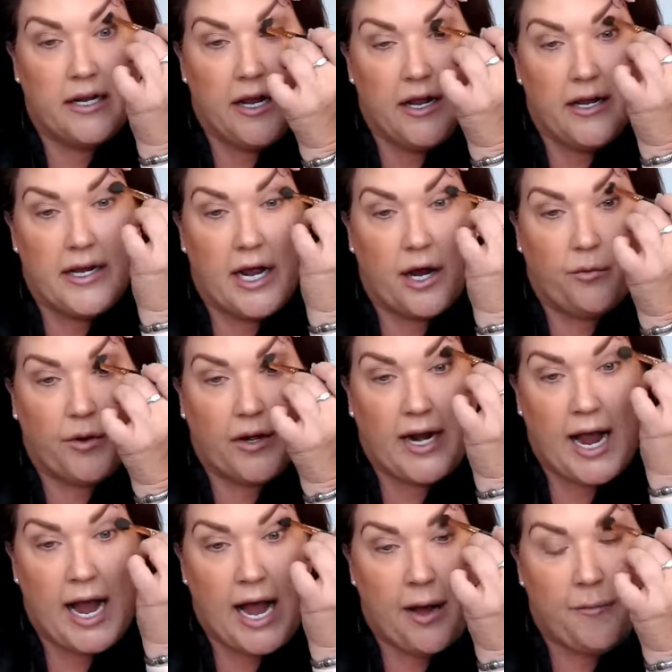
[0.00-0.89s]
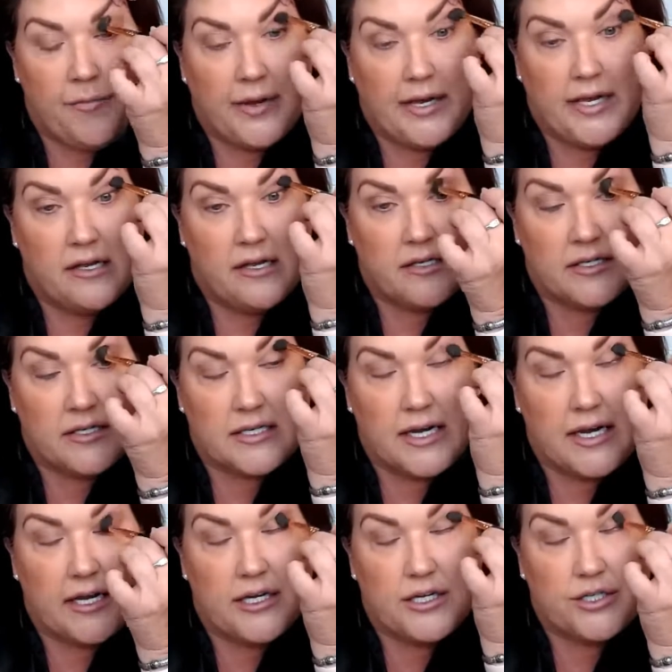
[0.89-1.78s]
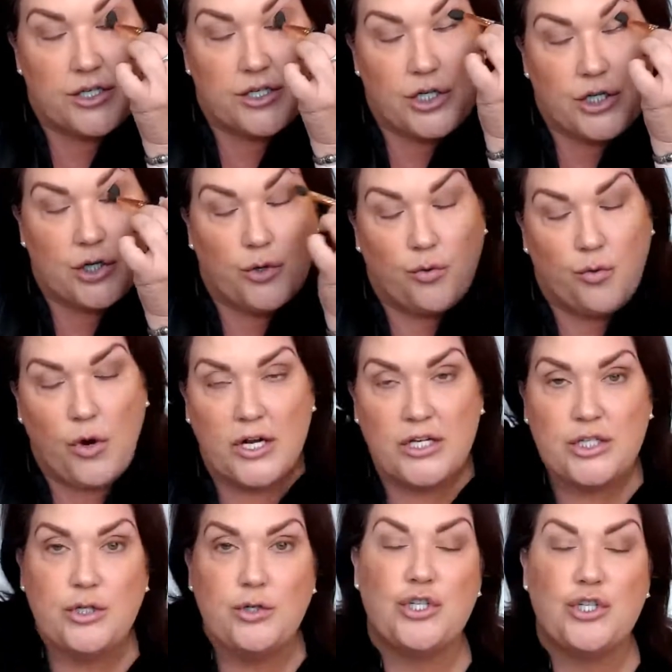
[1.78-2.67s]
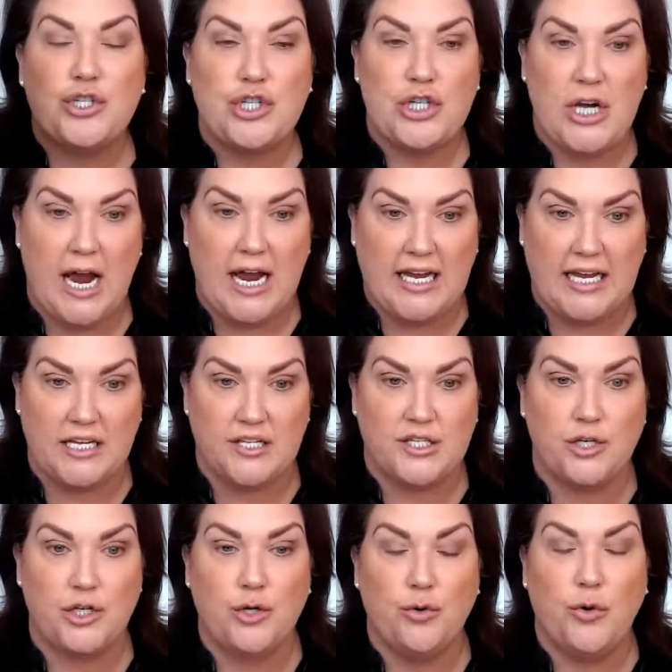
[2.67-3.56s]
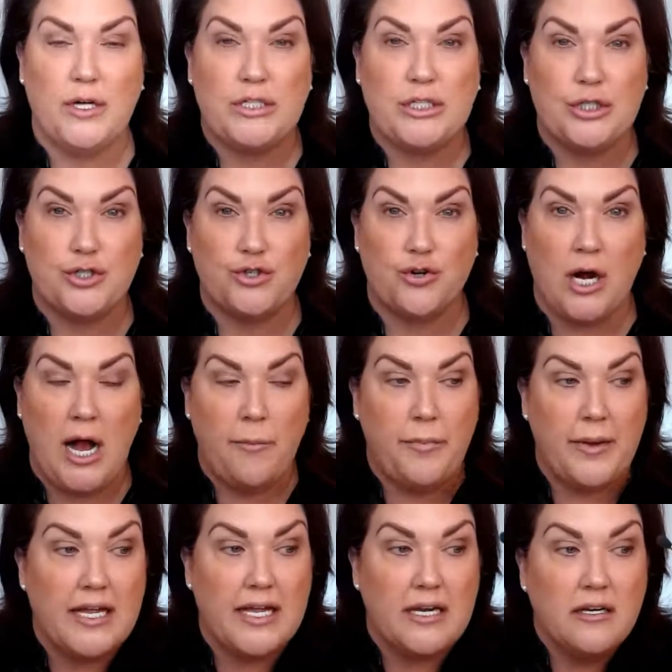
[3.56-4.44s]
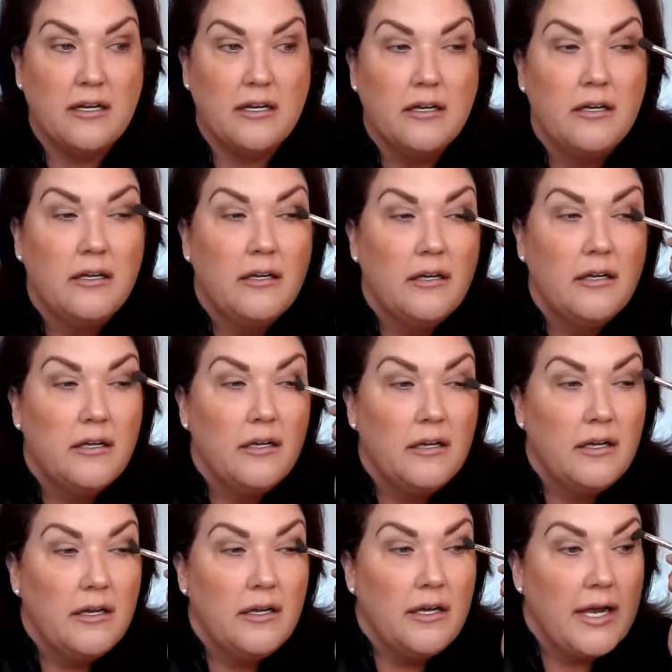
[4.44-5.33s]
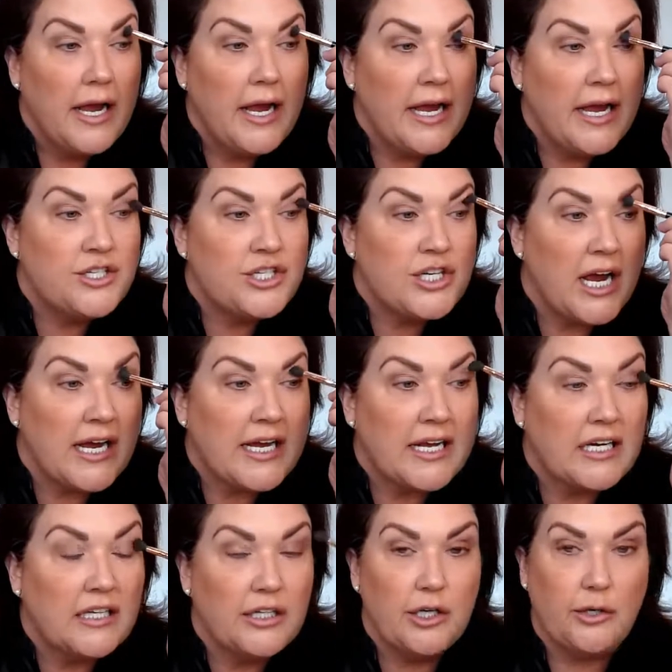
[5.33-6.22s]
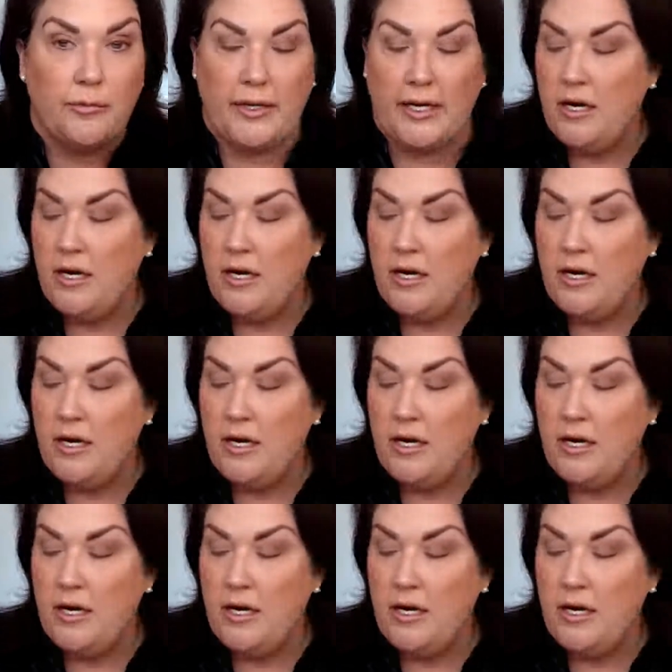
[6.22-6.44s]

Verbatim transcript: Now, what happens is you'll want to check it. So you want to drop it and check it a little bit.